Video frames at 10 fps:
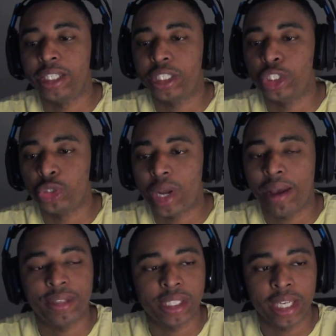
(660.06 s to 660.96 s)
to the draft,
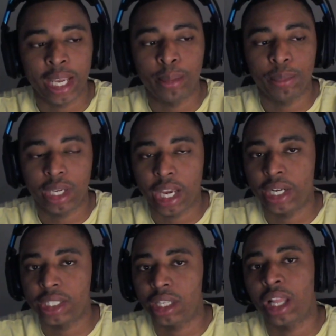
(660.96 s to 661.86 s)
his name
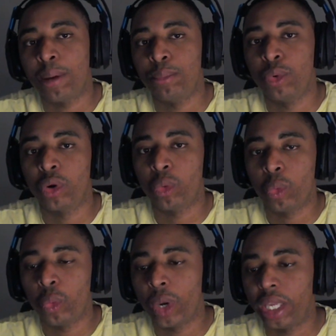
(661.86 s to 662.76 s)
carries a lot more
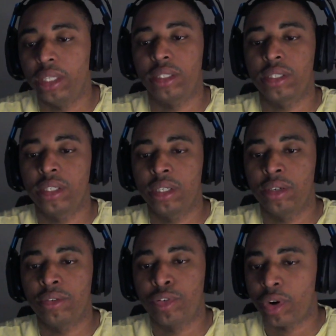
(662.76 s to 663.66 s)
weight
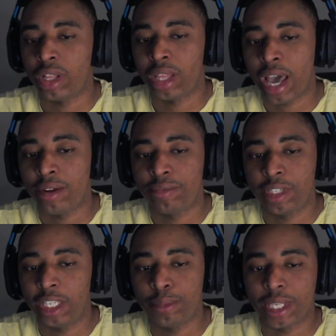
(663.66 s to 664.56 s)
for a lot of
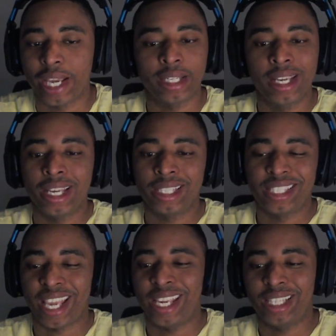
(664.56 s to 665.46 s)
teams. Like
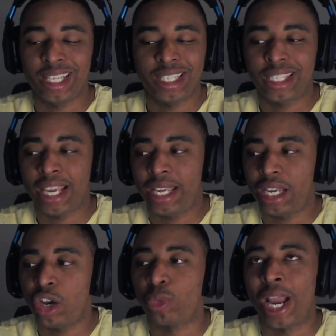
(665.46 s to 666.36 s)
say, let's say
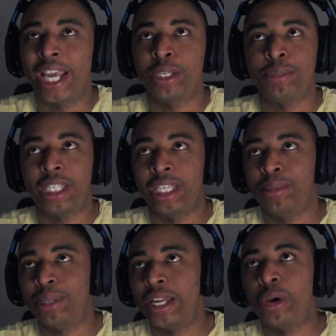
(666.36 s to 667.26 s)
a random team
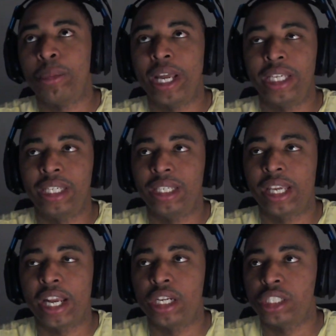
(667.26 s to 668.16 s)
that nobody
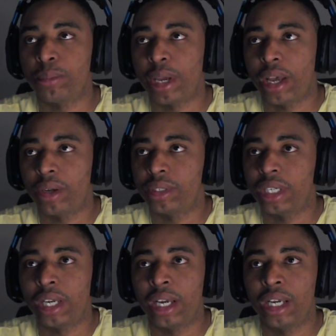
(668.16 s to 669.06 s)
cares about.
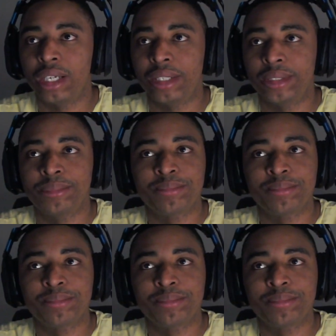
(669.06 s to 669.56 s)
Uh,